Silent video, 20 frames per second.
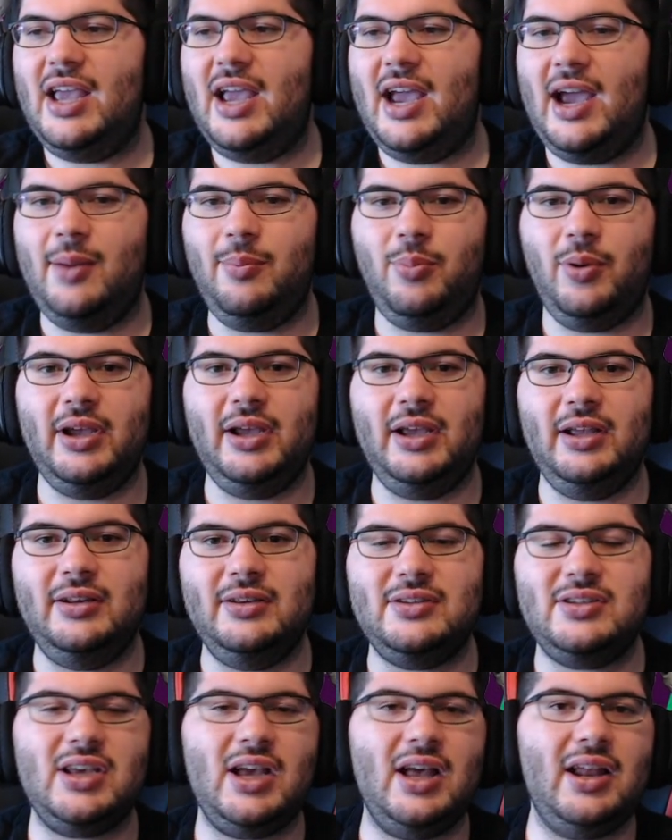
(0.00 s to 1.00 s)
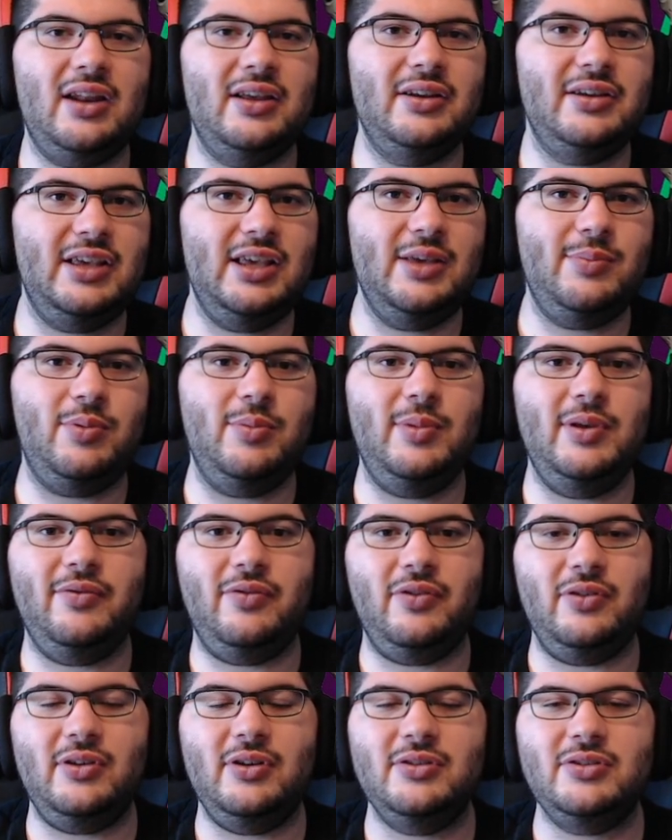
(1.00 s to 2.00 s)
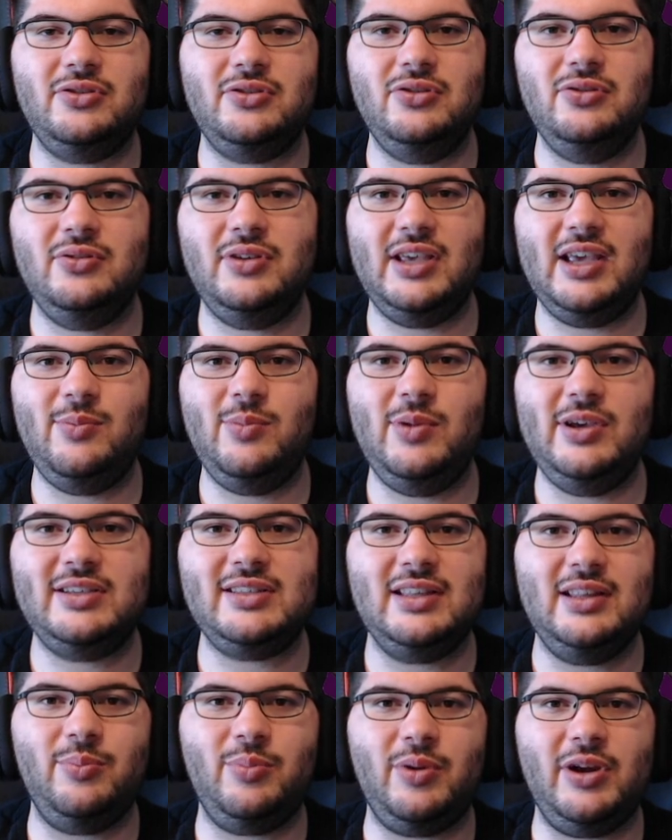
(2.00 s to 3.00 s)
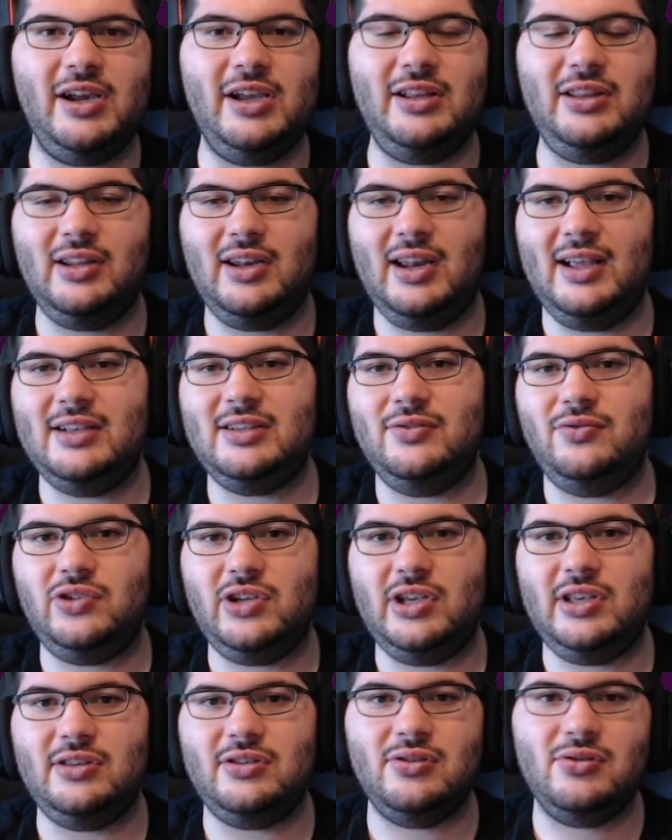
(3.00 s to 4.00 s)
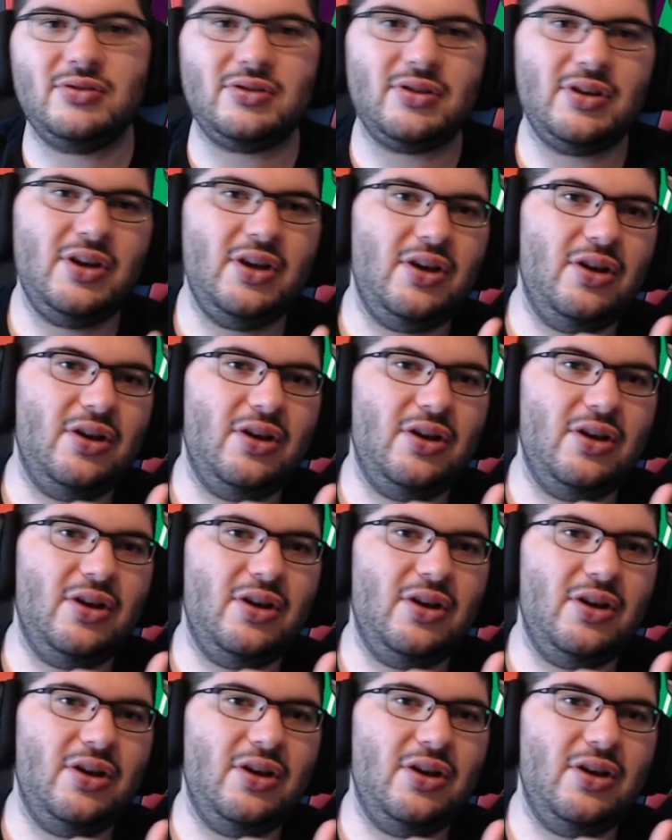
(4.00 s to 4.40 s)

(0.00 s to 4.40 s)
and bring in Salah and keep him in for those two game weeks, and then bring in the likes of Jesus,